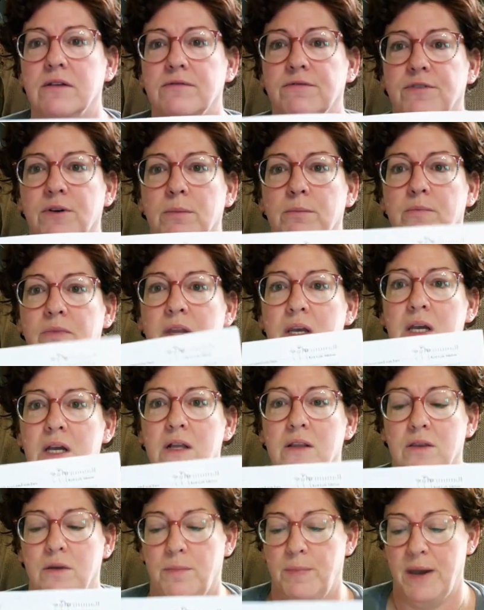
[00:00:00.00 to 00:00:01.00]
from
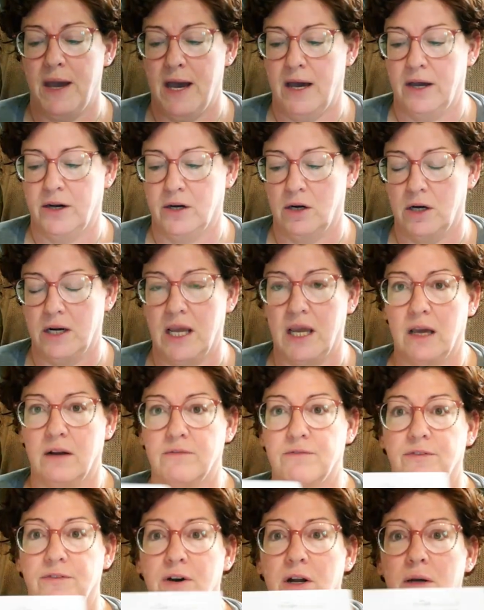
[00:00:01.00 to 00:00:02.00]
the pattern and
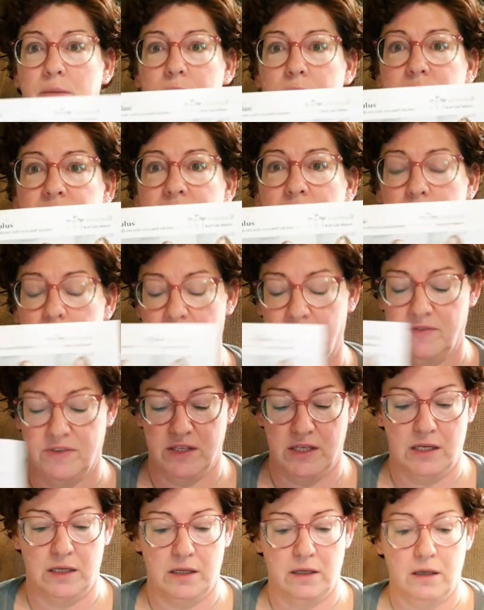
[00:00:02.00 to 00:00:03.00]
from some of
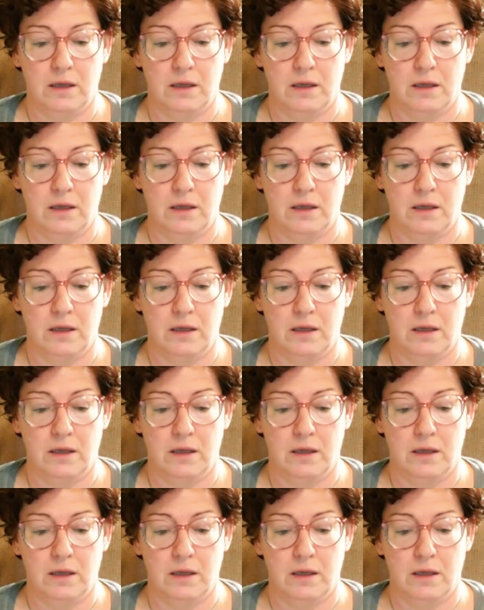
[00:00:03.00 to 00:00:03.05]
the